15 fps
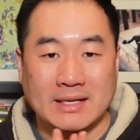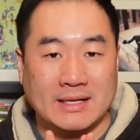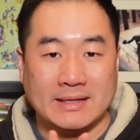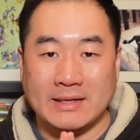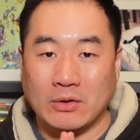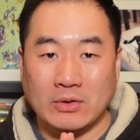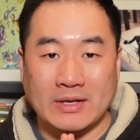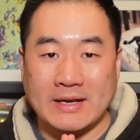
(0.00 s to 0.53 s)

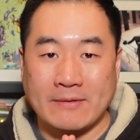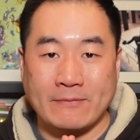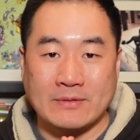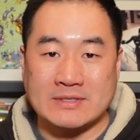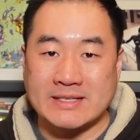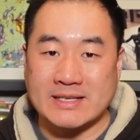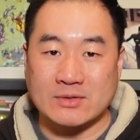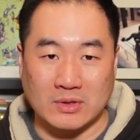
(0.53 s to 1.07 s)
The only
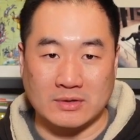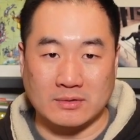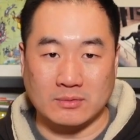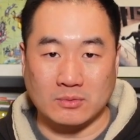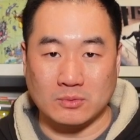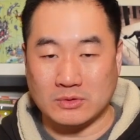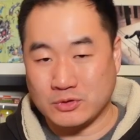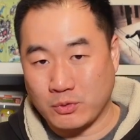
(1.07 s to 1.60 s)
difference is
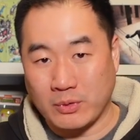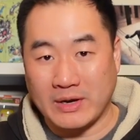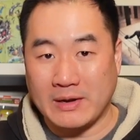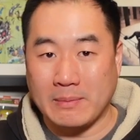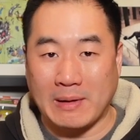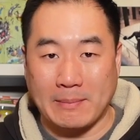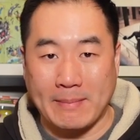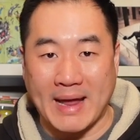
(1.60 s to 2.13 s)
one was
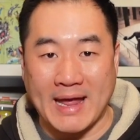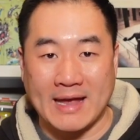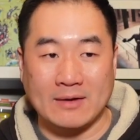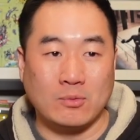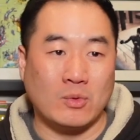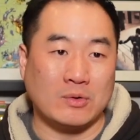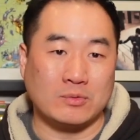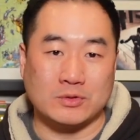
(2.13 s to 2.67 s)
created by
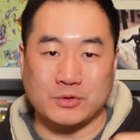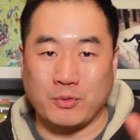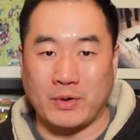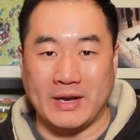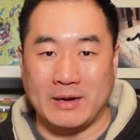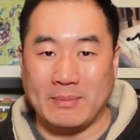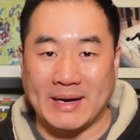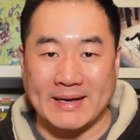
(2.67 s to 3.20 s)
man, one was
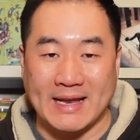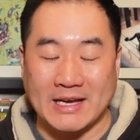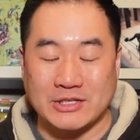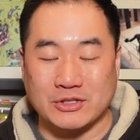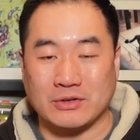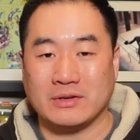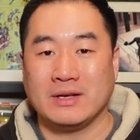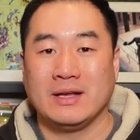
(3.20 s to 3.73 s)
created by
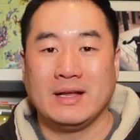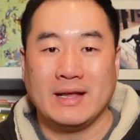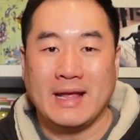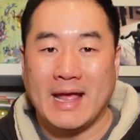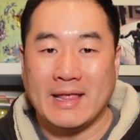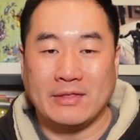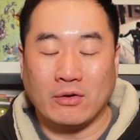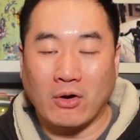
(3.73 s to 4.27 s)
nature.
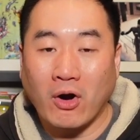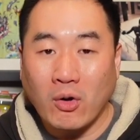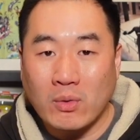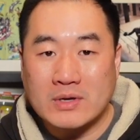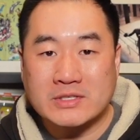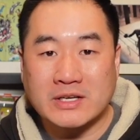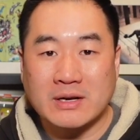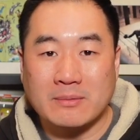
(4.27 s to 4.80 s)
And they're
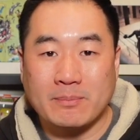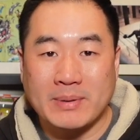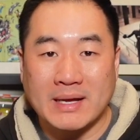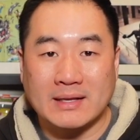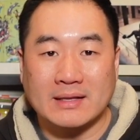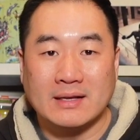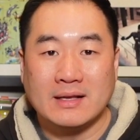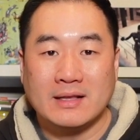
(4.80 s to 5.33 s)
always gonna
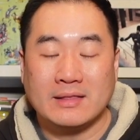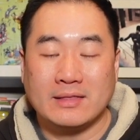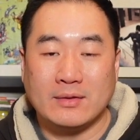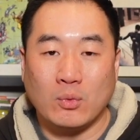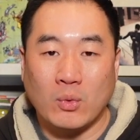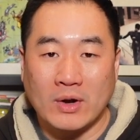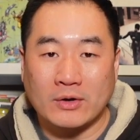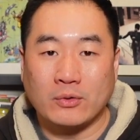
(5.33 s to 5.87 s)
pick
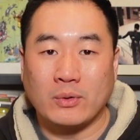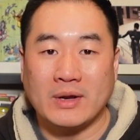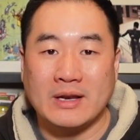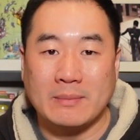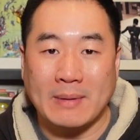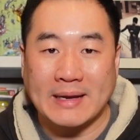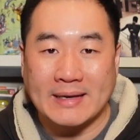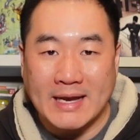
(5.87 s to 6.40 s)
the one
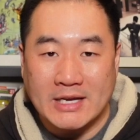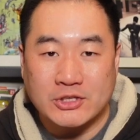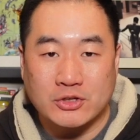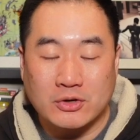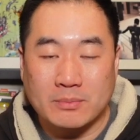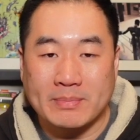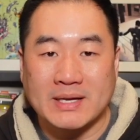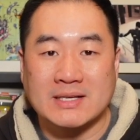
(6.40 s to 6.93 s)
created by
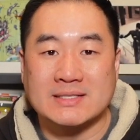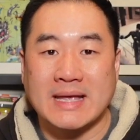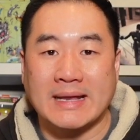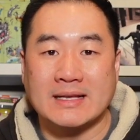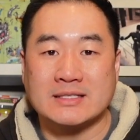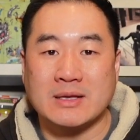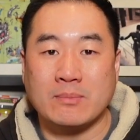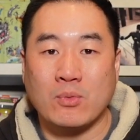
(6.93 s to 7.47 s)
nature because
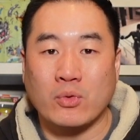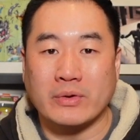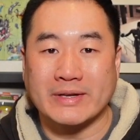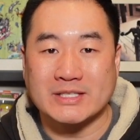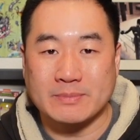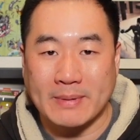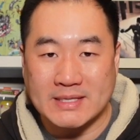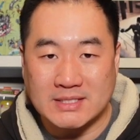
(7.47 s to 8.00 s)
that is the more
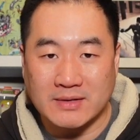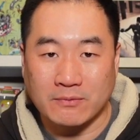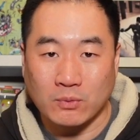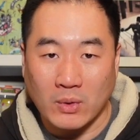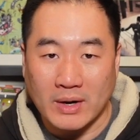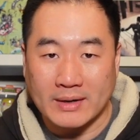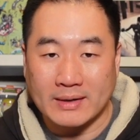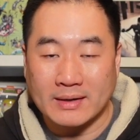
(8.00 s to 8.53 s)
expensive
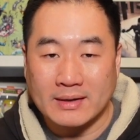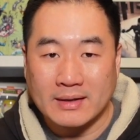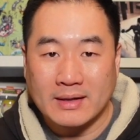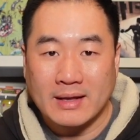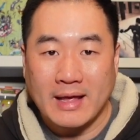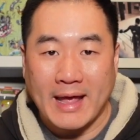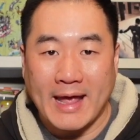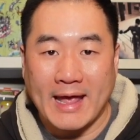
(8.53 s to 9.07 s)
one.
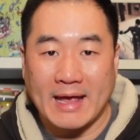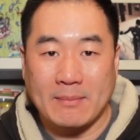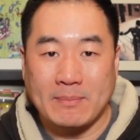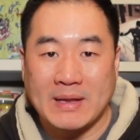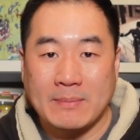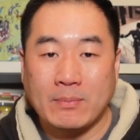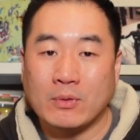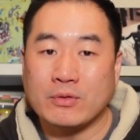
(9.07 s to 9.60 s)
And
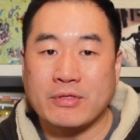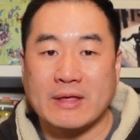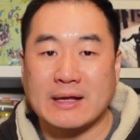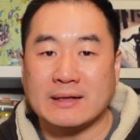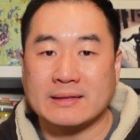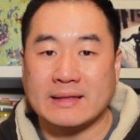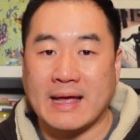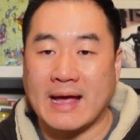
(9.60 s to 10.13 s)
people
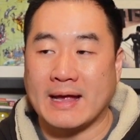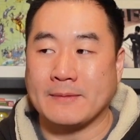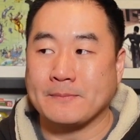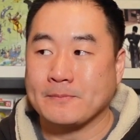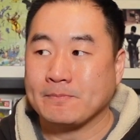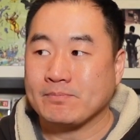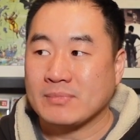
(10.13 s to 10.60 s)
think that